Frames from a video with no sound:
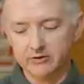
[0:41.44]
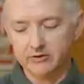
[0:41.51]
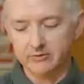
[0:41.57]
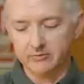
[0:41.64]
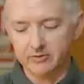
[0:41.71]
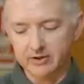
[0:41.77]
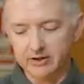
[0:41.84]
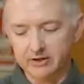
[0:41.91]

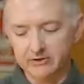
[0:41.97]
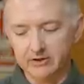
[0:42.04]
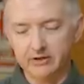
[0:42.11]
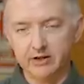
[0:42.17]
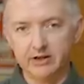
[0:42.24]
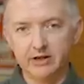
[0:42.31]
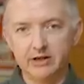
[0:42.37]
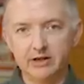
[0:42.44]
some things that
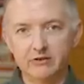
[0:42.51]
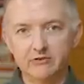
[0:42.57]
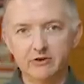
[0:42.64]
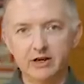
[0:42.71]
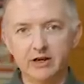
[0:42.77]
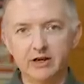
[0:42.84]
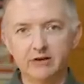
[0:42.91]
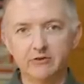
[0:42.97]
they needed
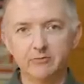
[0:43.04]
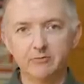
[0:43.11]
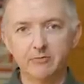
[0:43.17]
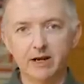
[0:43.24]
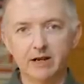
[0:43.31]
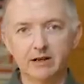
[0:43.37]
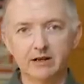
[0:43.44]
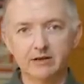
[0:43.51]
changed,
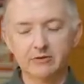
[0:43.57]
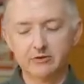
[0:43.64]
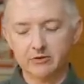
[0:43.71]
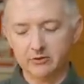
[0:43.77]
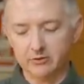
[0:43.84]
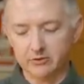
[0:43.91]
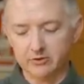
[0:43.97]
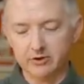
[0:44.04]
mainly
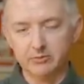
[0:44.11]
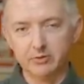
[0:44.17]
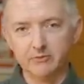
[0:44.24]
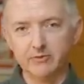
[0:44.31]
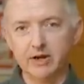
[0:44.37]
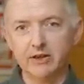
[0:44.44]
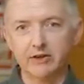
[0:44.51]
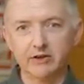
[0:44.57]
to
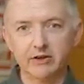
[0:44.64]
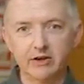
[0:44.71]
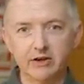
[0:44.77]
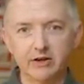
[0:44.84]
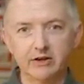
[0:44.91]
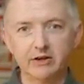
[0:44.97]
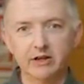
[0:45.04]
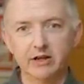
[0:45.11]
simplify the
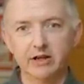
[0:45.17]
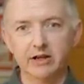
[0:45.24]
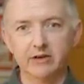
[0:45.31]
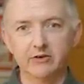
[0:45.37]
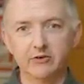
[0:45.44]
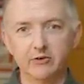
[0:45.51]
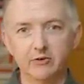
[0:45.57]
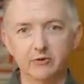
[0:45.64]
gun
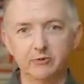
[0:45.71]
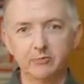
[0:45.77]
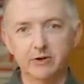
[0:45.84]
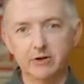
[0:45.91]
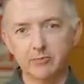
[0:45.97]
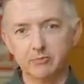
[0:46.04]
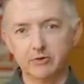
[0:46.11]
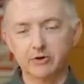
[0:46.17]
and to
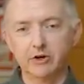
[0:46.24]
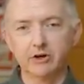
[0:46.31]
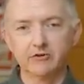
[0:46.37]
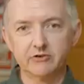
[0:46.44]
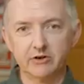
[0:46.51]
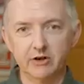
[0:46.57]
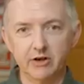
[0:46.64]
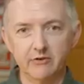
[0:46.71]
speed up
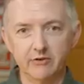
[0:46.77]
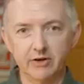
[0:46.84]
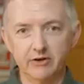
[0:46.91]
production of